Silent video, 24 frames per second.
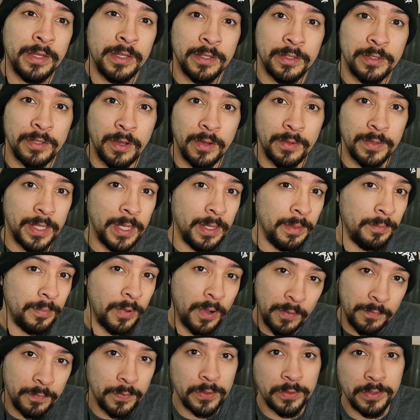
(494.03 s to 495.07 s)
So they
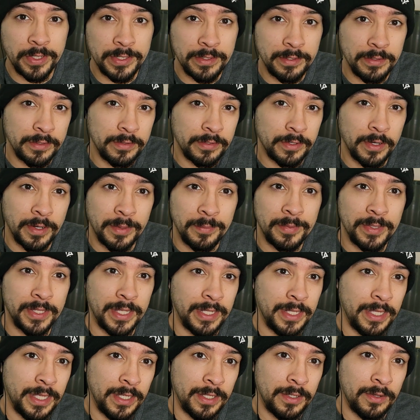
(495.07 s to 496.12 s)
both agreed to the terms,
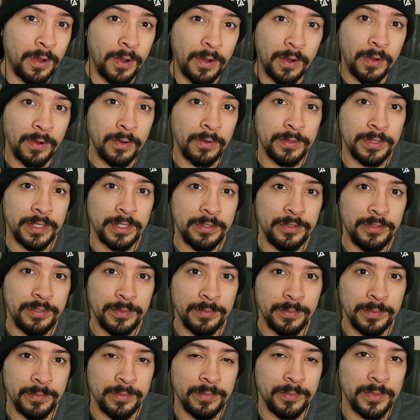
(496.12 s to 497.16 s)
and they call
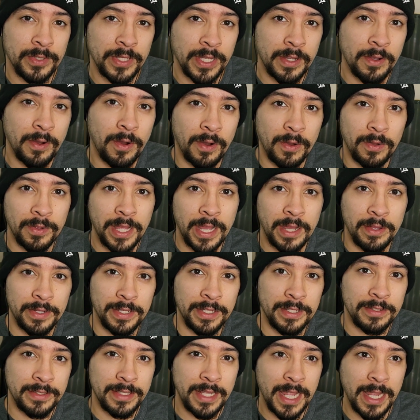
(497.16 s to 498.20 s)
out
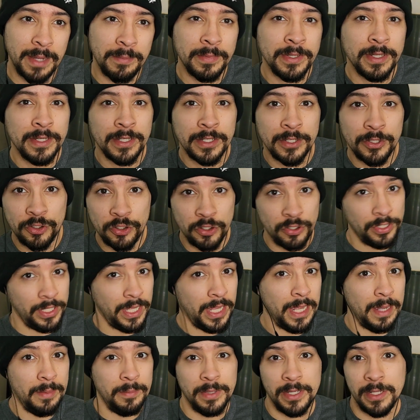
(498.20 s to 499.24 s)
his name,
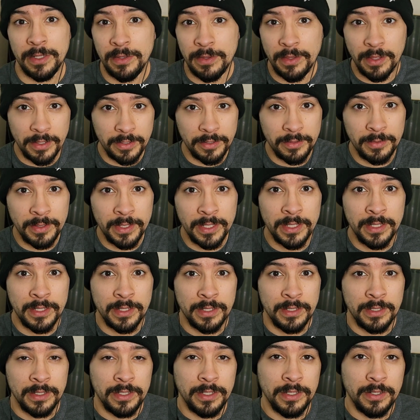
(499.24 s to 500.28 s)
Shazam, and thus,
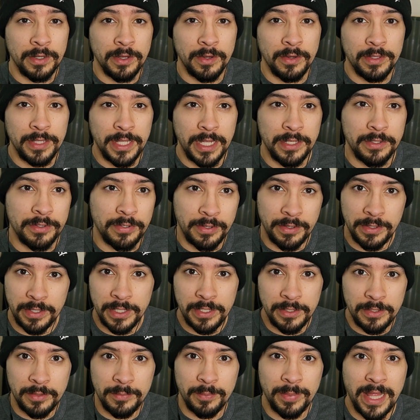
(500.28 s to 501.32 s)
you know, they turn
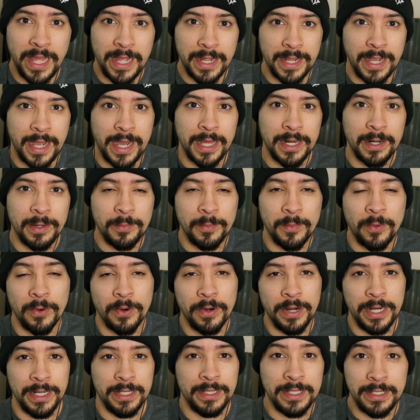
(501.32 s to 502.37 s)
into Black Adam,
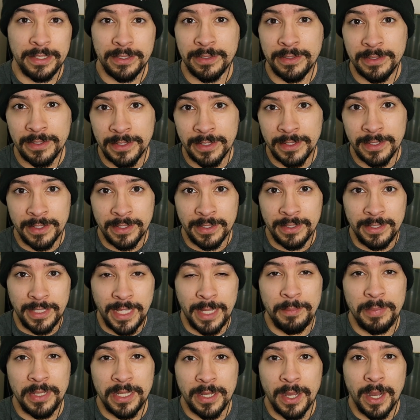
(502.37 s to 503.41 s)
or at least
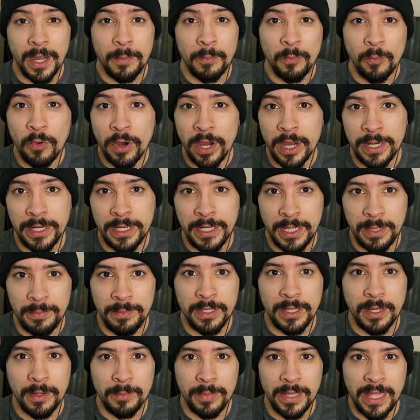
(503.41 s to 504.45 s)
they become one and
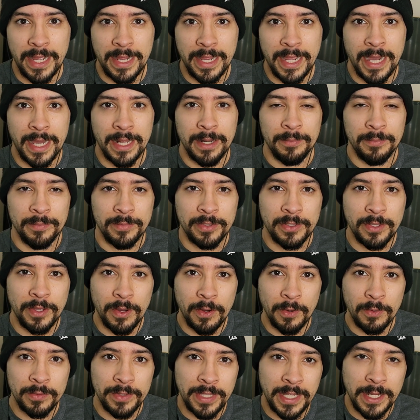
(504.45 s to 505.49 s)
become Black Adam.
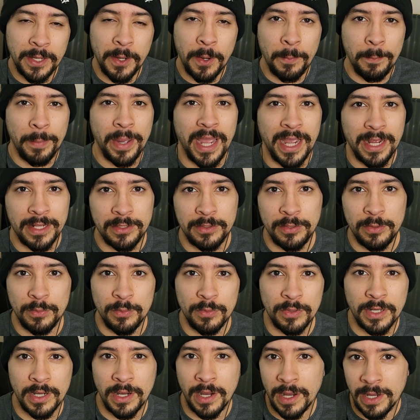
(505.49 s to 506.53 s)
So they go back to
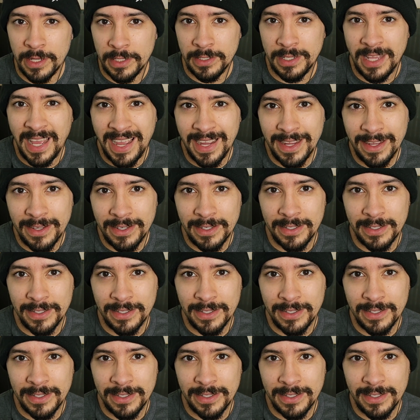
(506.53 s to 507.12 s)
Kahndaq,